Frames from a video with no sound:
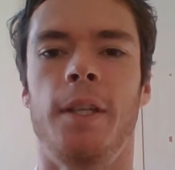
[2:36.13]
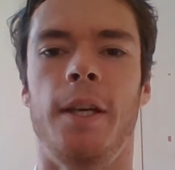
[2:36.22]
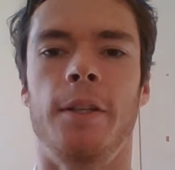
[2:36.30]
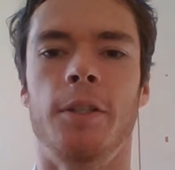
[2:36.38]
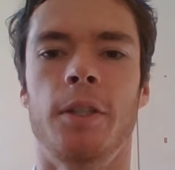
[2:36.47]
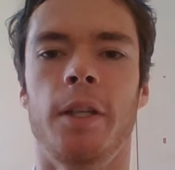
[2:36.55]

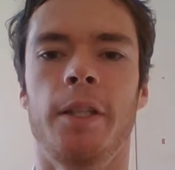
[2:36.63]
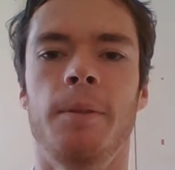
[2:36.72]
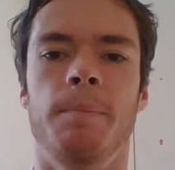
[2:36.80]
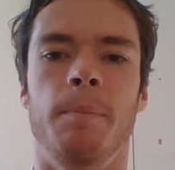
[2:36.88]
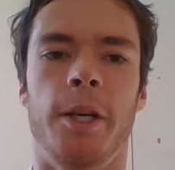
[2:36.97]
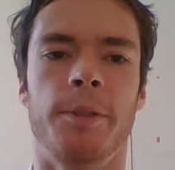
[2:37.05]

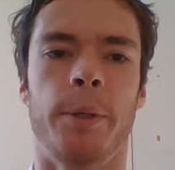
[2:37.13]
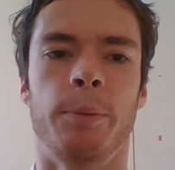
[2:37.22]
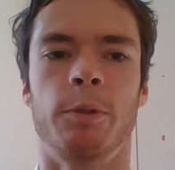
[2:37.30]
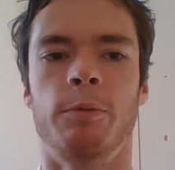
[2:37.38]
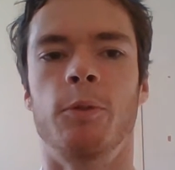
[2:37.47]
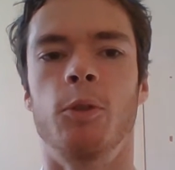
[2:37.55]
Initially, Myspace
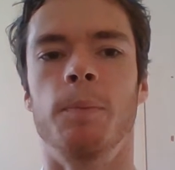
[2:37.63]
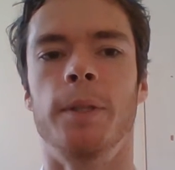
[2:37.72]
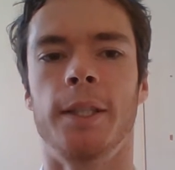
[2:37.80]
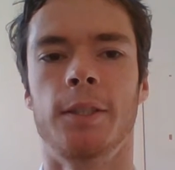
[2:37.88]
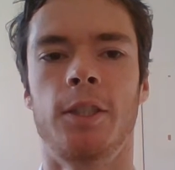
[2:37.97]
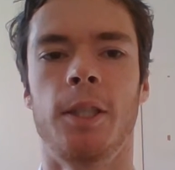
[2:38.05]

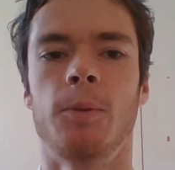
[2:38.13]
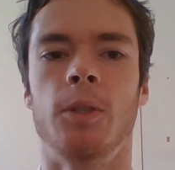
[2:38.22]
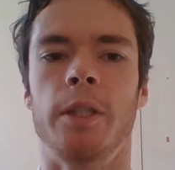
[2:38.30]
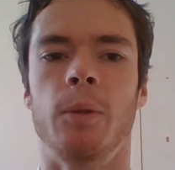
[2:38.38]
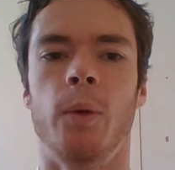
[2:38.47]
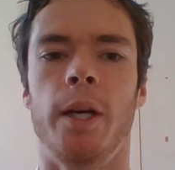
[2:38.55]
performed
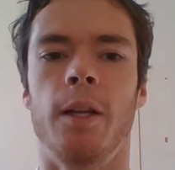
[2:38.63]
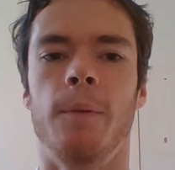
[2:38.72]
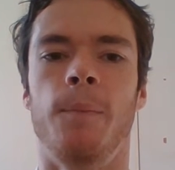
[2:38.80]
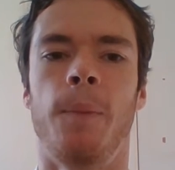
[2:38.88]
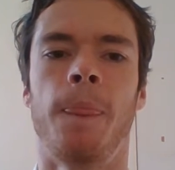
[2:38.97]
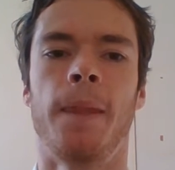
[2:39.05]
exceptionally well.
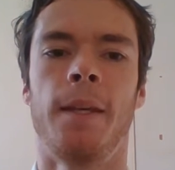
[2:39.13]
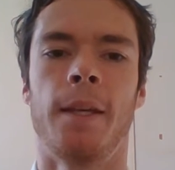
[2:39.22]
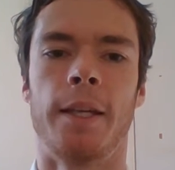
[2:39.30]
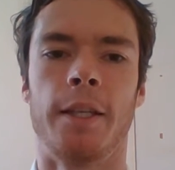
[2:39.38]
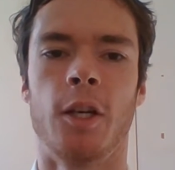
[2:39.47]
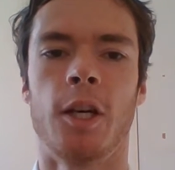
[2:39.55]

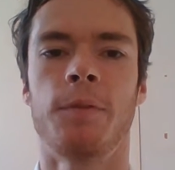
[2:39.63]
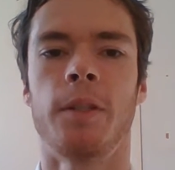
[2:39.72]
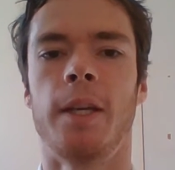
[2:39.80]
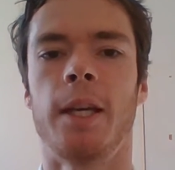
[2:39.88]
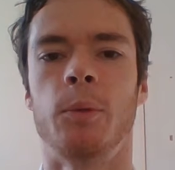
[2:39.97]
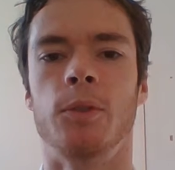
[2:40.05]
A year after
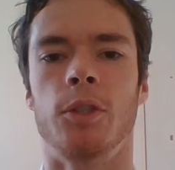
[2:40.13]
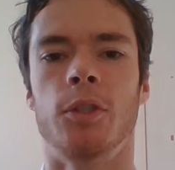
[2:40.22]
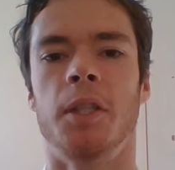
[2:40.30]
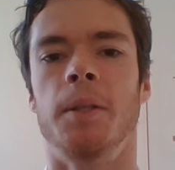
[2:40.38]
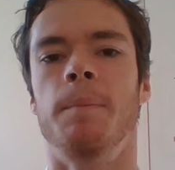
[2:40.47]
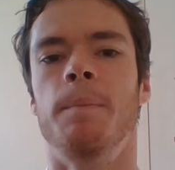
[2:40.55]
the
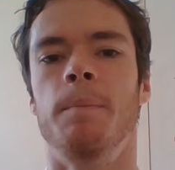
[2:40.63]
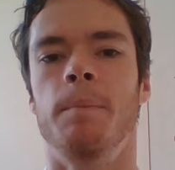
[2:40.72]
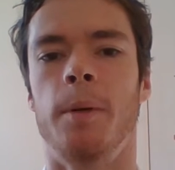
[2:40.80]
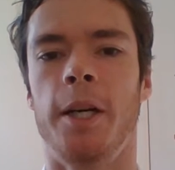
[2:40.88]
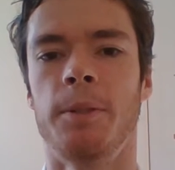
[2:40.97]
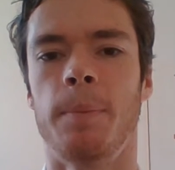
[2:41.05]
acquisition,
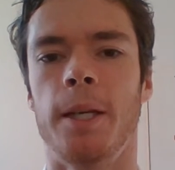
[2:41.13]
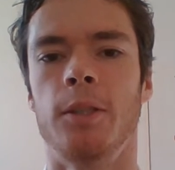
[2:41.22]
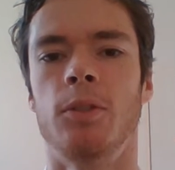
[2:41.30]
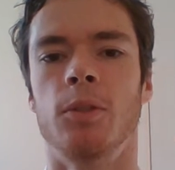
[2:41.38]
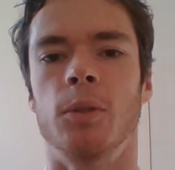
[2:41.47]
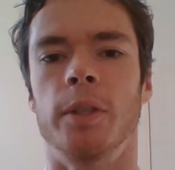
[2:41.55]
Myspace
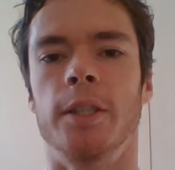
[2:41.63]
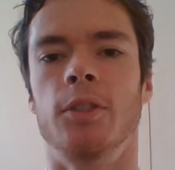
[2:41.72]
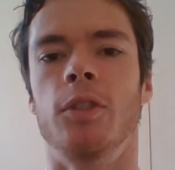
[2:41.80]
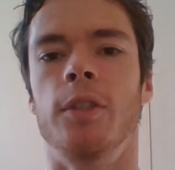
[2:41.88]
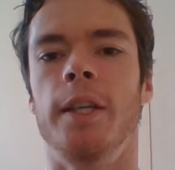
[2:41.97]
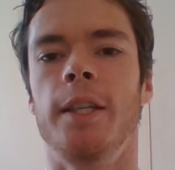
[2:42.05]
saw
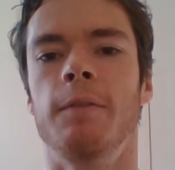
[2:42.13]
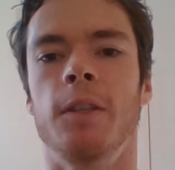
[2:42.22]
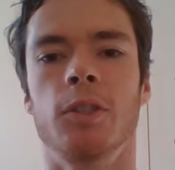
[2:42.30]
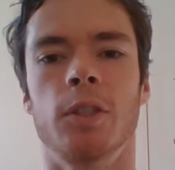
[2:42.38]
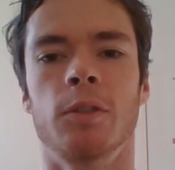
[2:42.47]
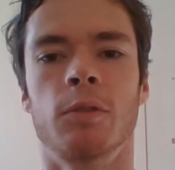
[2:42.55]
its unique
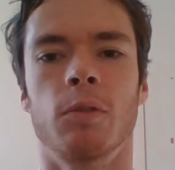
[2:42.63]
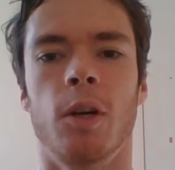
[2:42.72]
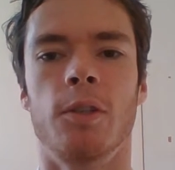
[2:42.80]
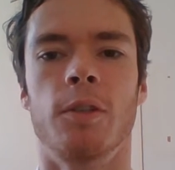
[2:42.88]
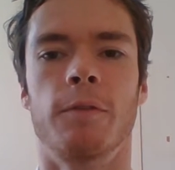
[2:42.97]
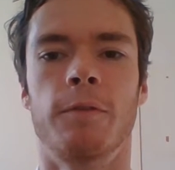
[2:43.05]
visitors
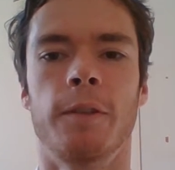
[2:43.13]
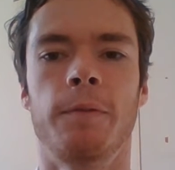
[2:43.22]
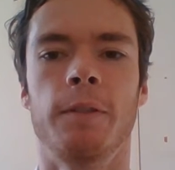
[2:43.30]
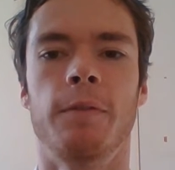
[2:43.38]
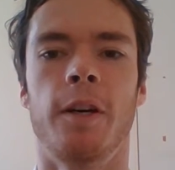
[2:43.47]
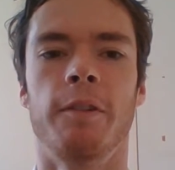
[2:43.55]
grow to
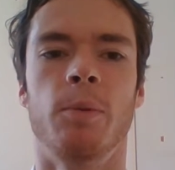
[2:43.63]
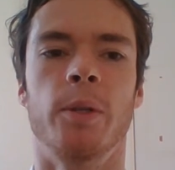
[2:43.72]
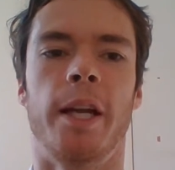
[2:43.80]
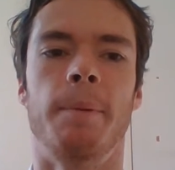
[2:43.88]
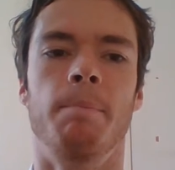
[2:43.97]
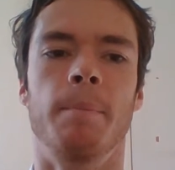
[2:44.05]

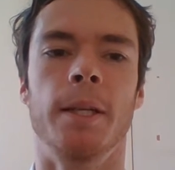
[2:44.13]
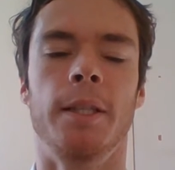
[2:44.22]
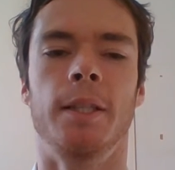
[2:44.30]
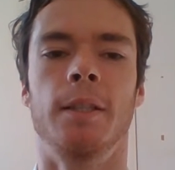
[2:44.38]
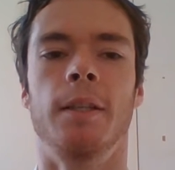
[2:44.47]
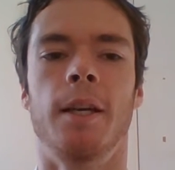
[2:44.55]
55.8
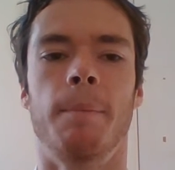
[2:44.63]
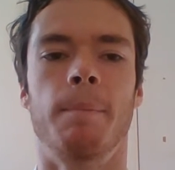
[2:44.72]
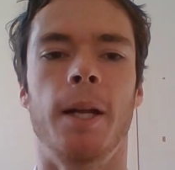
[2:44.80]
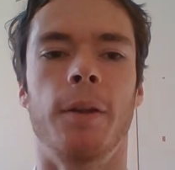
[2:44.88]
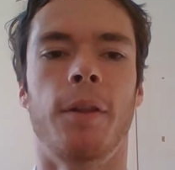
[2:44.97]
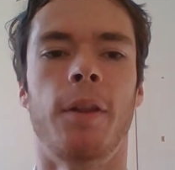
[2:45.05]
million a
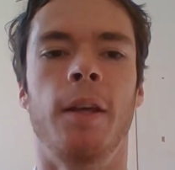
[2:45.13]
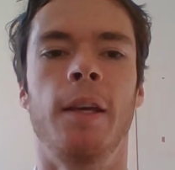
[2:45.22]
month.